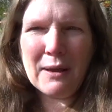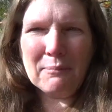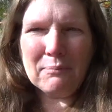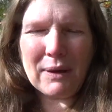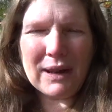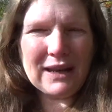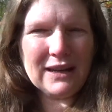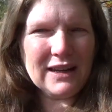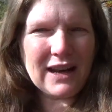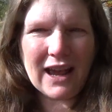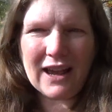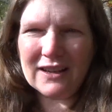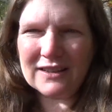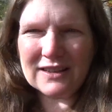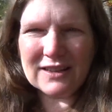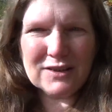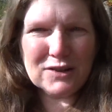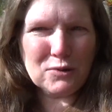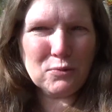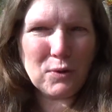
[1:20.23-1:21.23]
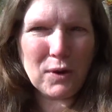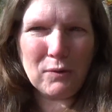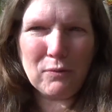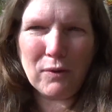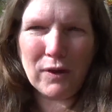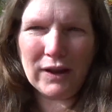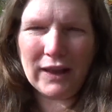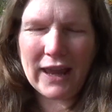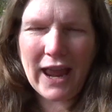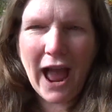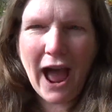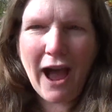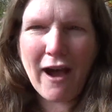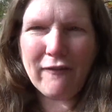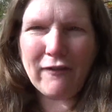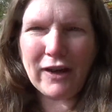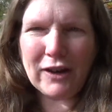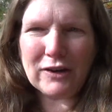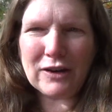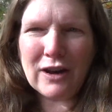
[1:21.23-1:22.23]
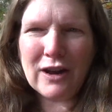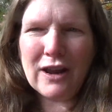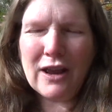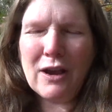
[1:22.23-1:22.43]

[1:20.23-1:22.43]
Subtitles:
But in essence, we really haven't.